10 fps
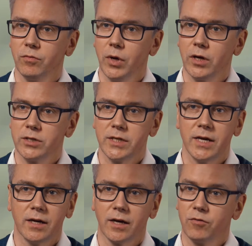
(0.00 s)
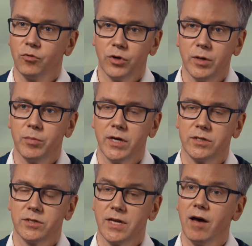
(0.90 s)
We are seeing like 40
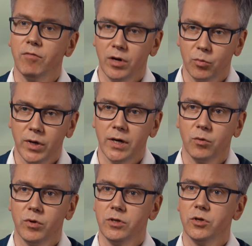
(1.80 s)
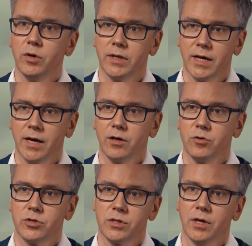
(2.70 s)
patients every week with newly
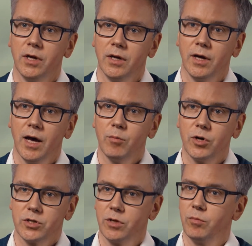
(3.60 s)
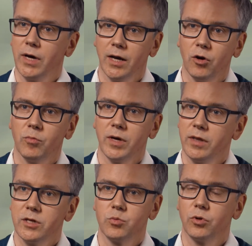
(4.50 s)
diagnosed MGUS and myeloma, and
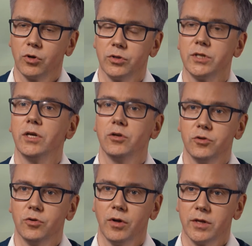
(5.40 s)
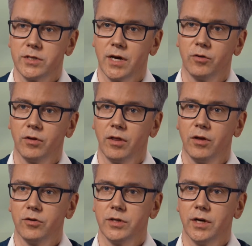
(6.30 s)
this will continue during the second and
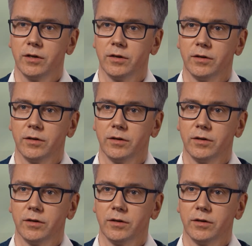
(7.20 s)
third year.